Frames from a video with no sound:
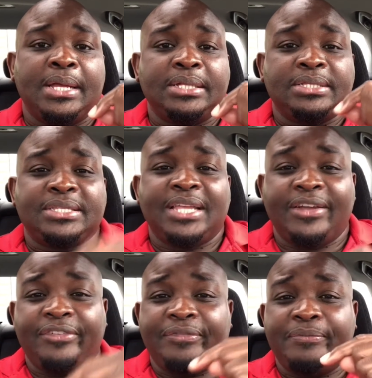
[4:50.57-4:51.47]

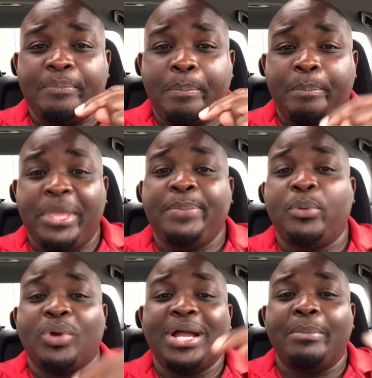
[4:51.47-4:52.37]
tough
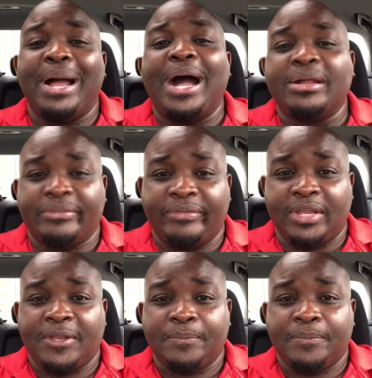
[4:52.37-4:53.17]
people come out of it.